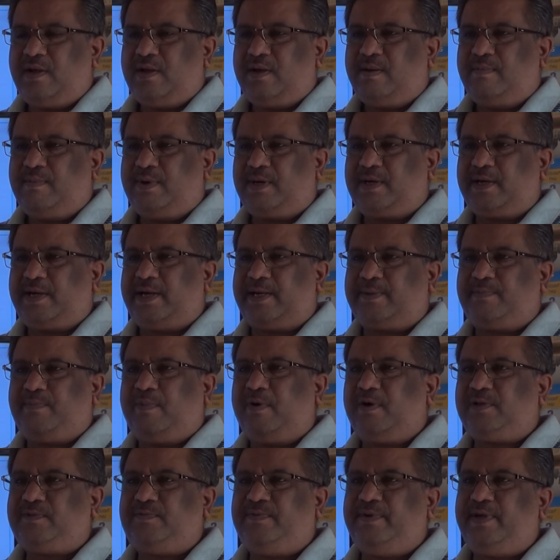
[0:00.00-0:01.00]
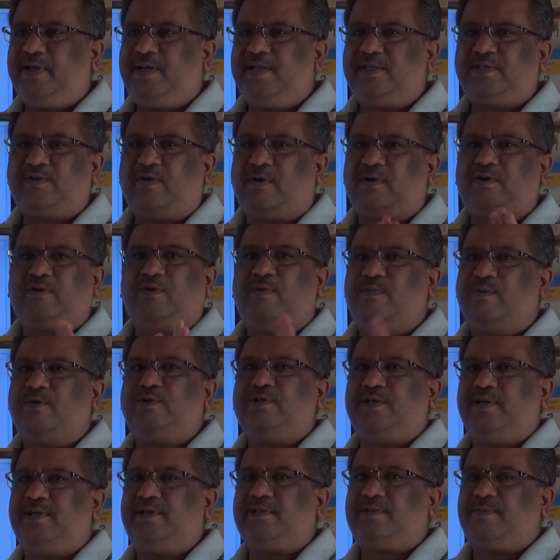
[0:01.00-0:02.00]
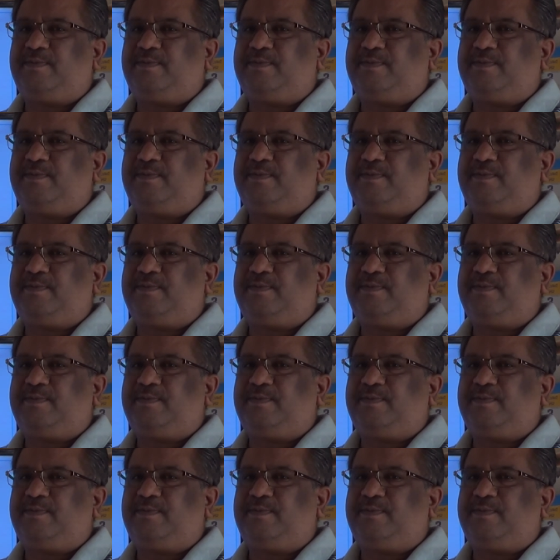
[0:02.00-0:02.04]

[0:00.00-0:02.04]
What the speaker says: but atmosphere is not a homogeneous